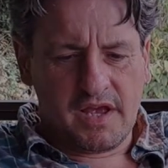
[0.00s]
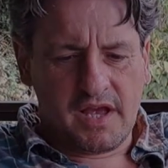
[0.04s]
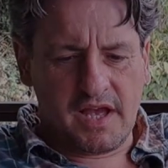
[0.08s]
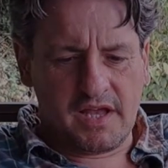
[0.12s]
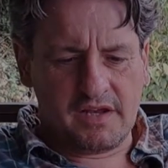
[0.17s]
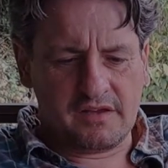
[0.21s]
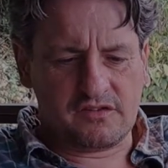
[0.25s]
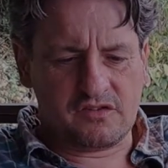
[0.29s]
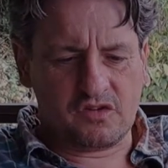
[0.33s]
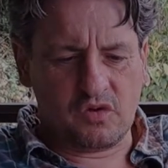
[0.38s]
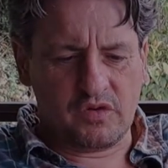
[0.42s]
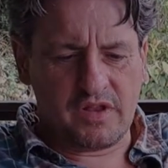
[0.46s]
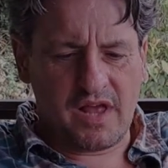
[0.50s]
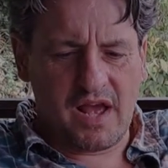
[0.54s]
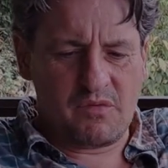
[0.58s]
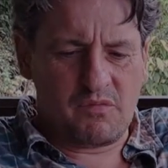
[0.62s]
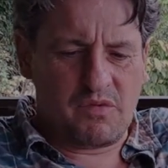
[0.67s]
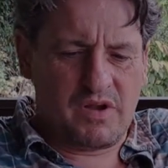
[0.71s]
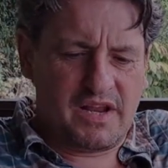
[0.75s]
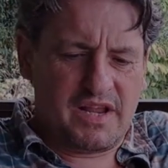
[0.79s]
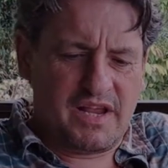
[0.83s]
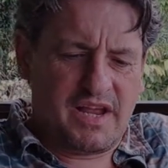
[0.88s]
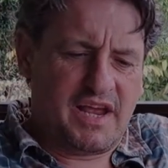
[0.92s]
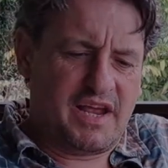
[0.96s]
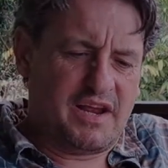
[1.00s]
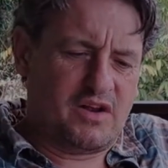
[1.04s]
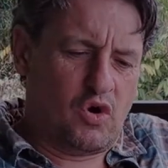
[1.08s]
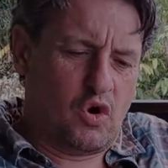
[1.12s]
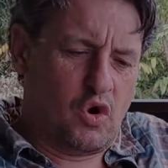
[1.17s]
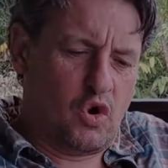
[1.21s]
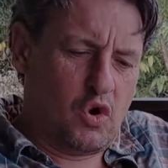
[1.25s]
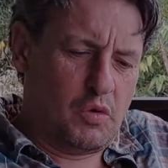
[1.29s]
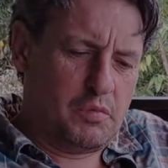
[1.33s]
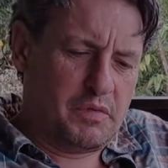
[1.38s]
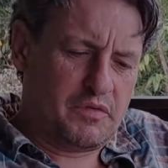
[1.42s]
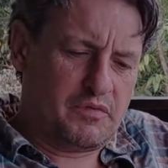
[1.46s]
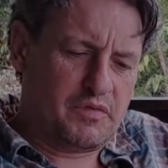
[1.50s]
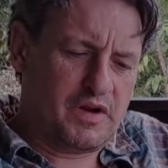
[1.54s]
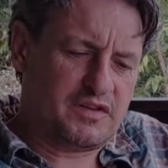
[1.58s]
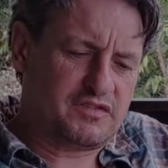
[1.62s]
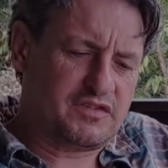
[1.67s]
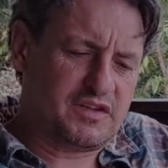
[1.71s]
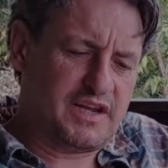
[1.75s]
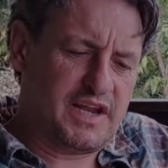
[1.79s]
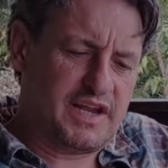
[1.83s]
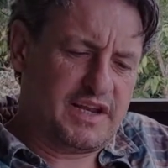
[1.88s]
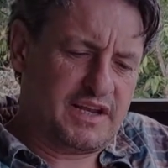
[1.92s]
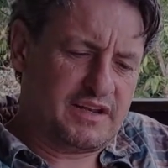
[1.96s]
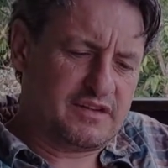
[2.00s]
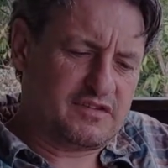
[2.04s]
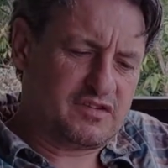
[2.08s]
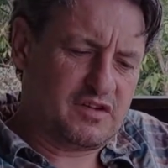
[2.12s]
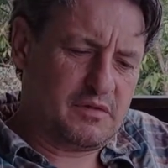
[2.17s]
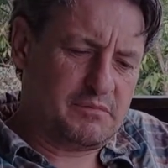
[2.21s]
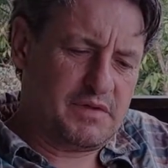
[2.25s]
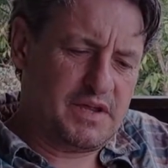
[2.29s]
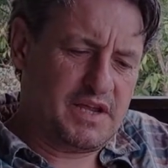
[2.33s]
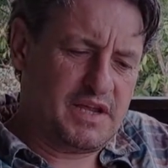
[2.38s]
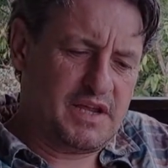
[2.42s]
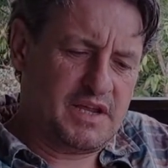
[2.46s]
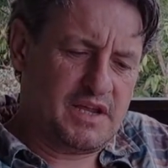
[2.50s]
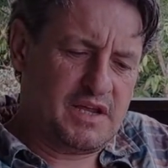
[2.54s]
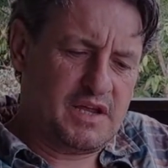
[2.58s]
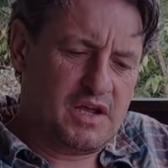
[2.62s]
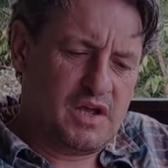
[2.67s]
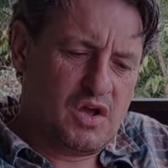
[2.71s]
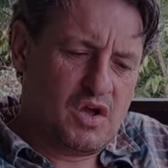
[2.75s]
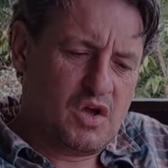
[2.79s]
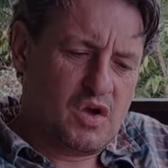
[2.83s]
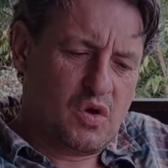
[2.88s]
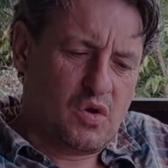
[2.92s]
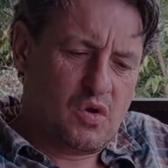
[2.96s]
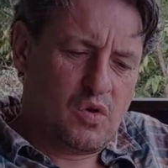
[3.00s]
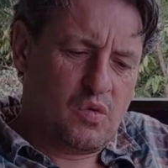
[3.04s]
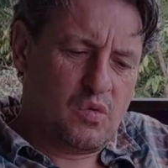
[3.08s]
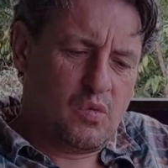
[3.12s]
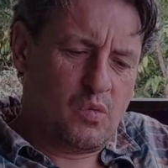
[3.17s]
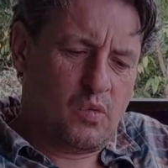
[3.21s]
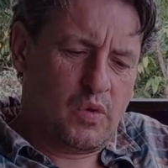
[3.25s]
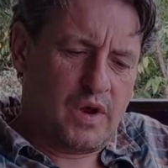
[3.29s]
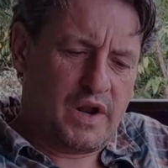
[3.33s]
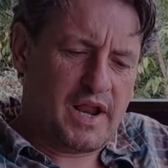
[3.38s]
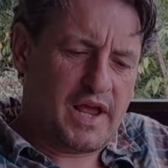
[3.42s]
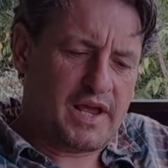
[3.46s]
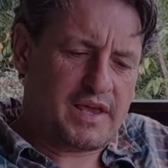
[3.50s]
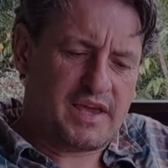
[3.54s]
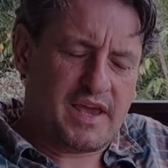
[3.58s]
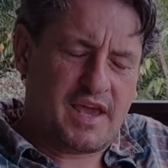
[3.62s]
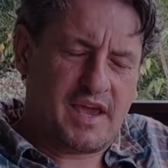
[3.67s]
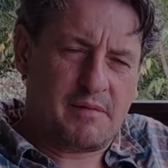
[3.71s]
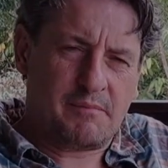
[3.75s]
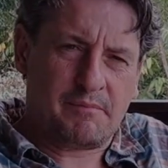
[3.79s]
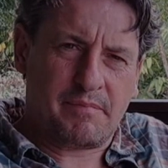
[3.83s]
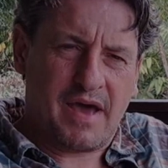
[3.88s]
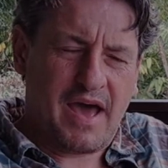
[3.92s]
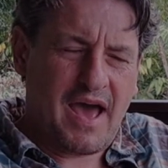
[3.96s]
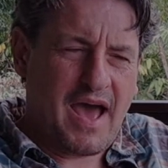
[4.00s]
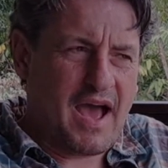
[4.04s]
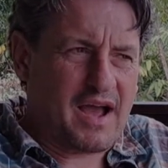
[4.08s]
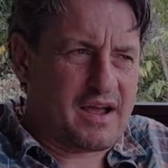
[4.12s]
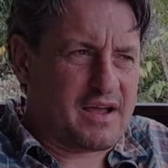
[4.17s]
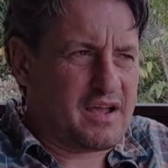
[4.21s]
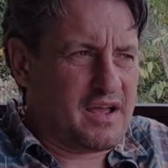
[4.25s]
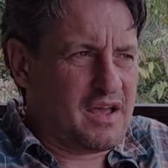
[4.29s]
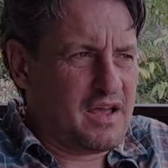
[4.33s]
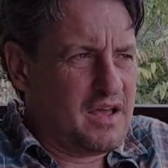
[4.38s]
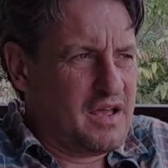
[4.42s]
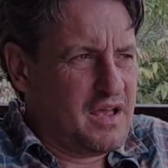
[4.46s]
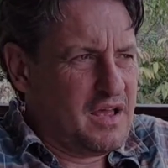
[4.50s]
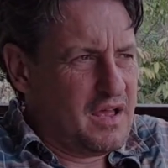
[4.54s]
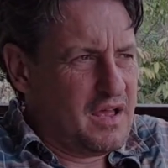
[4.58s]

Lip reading: And so that really hit home and resonated to me when I came back.